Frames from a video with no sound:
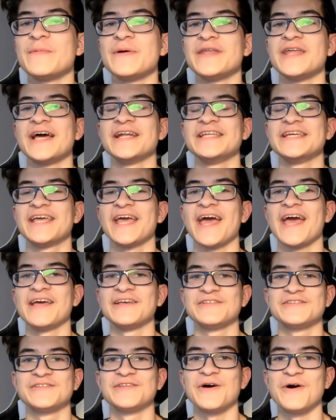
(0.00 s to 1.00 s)
up at
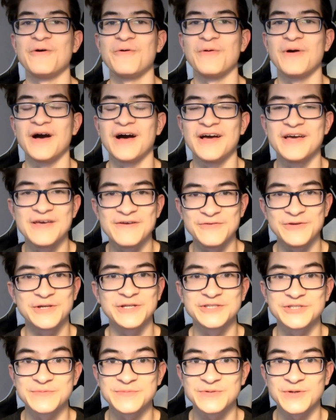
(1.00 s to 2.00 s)
90k, so uh, if you
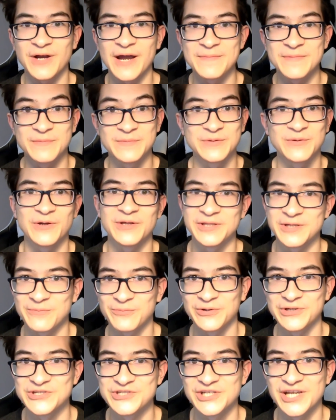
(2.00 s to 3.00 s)
could subscribe, that'd be greatly
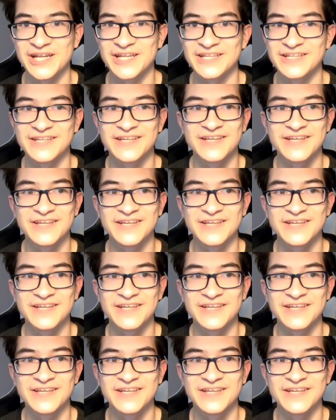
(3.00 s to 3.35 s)
appreciated.